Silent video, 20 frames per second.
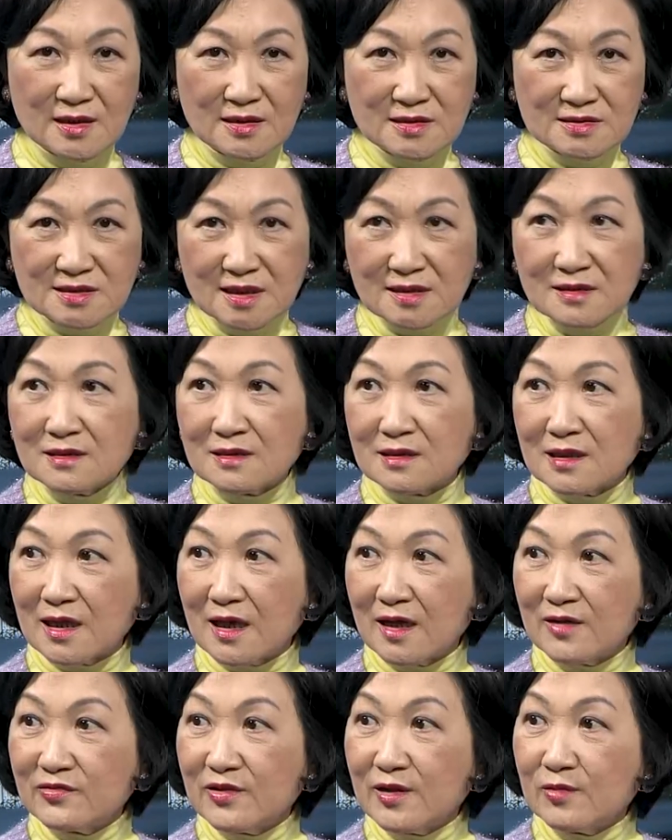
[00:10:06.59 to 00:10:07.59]
Secondly,
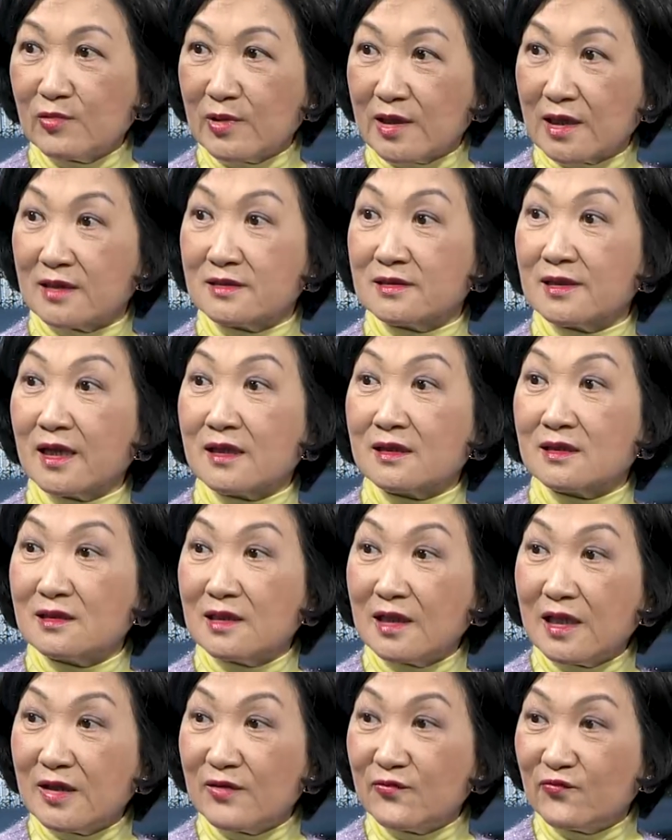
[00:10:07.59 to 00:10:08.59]
I think we can take a
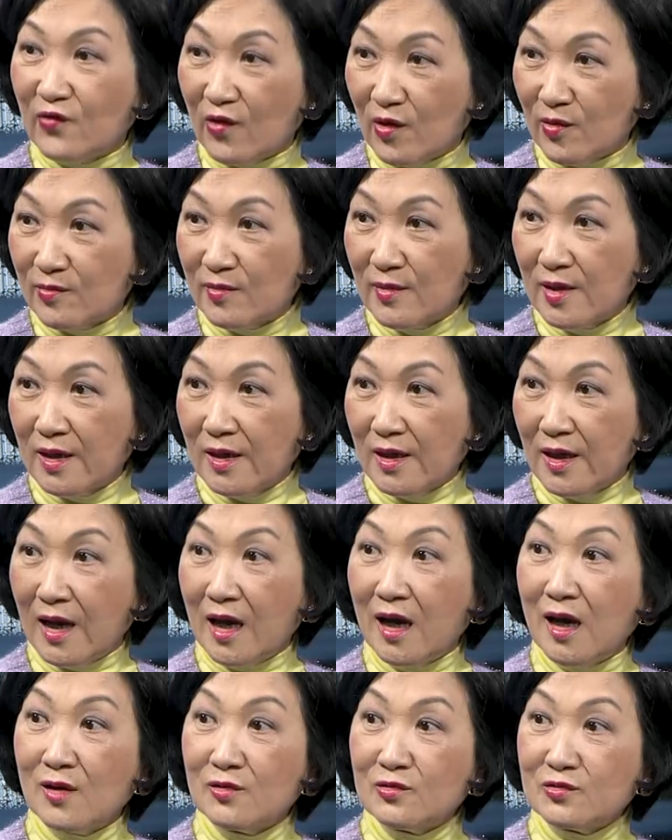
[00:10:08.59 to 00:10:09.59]
lead from
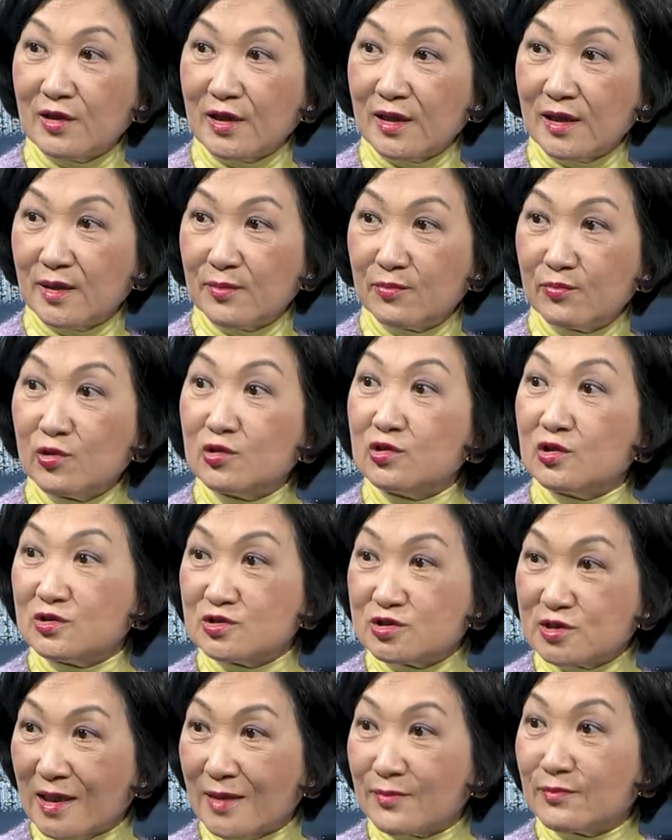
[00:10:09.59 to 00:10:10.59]
how the
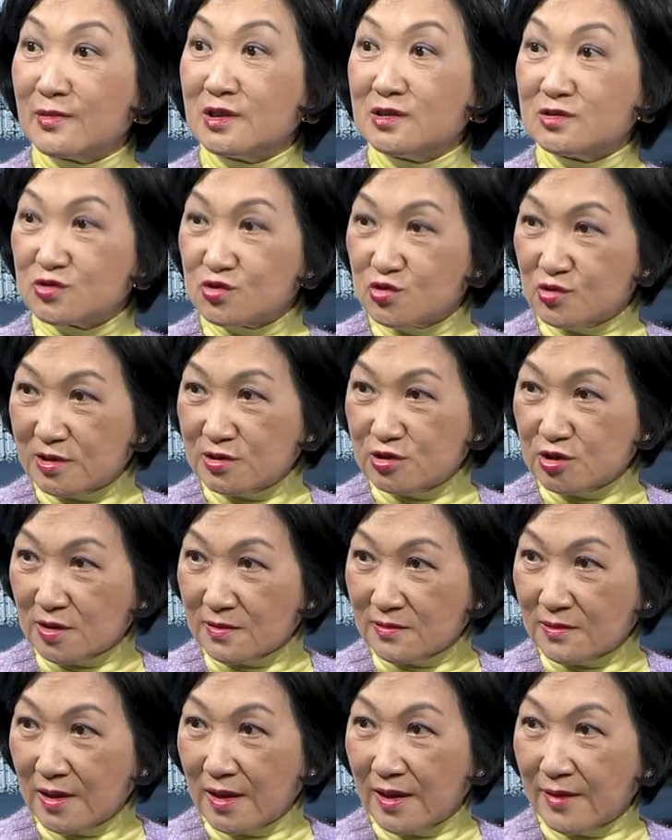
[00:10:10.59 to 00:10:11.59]
British administration
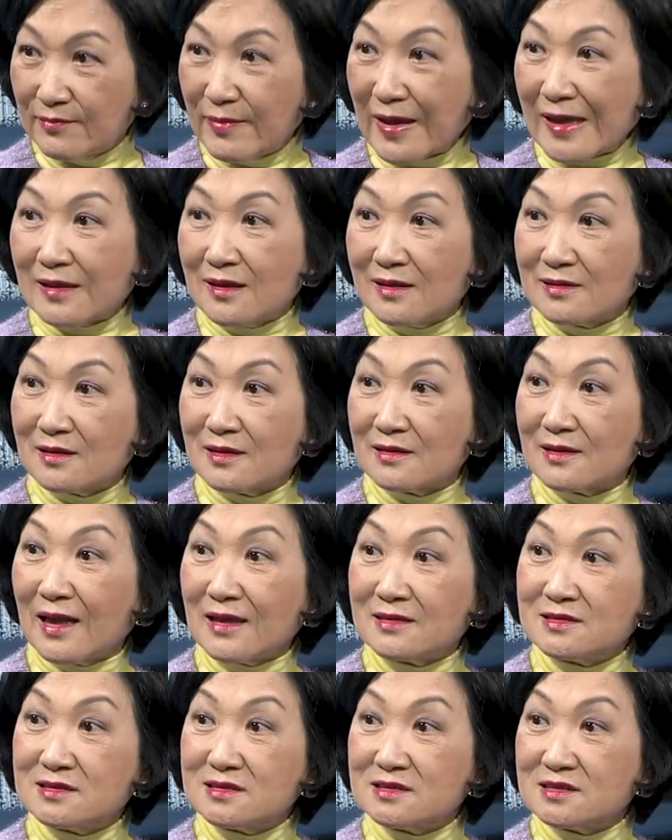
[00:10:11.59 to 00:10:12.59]
back in the
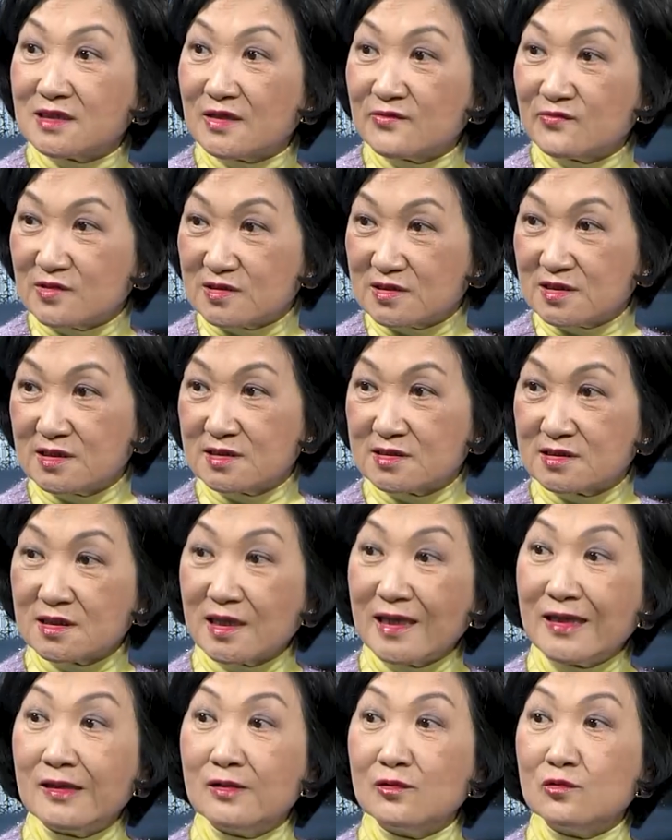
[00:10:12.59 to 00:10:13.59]
1970s
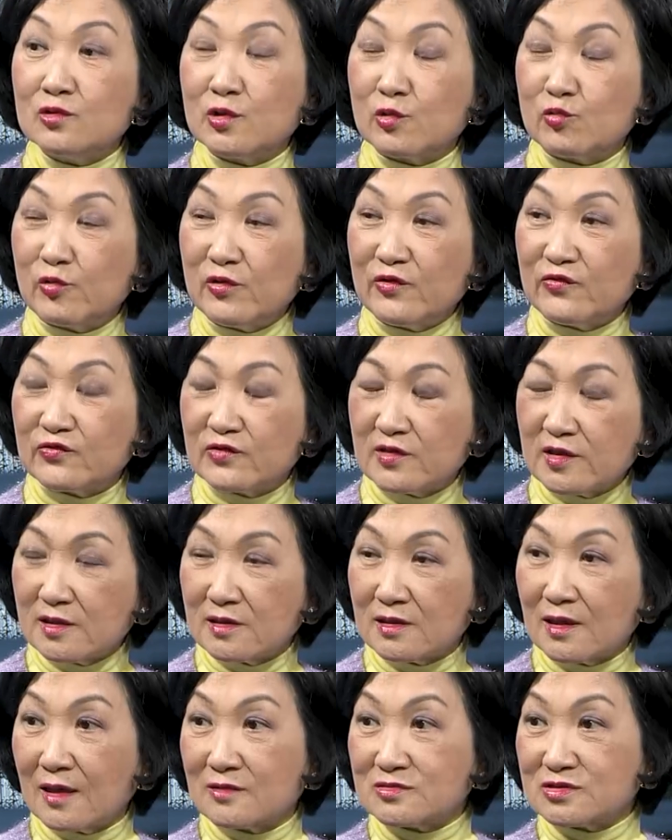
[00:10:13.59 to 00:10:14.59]
healed the rift
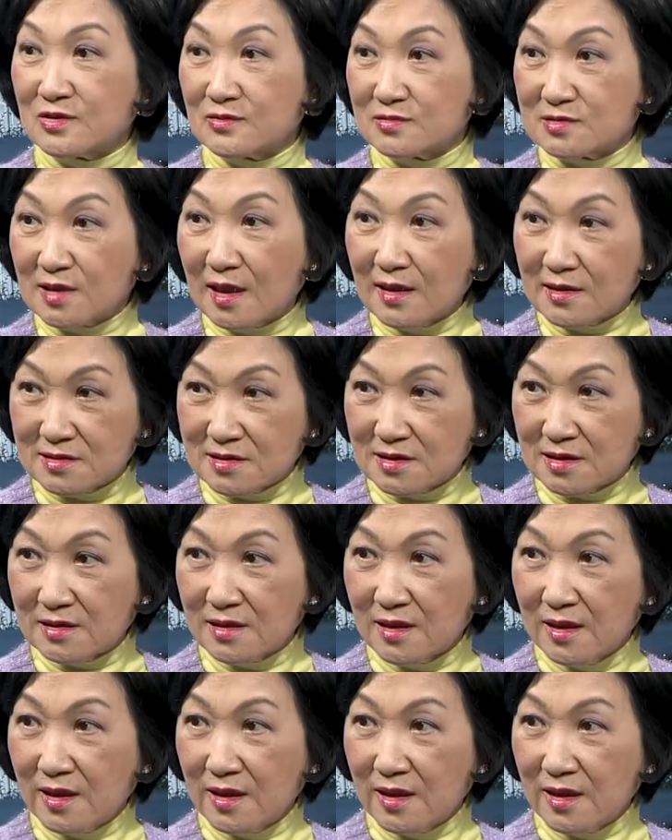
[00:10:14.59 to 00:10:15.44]
in our society.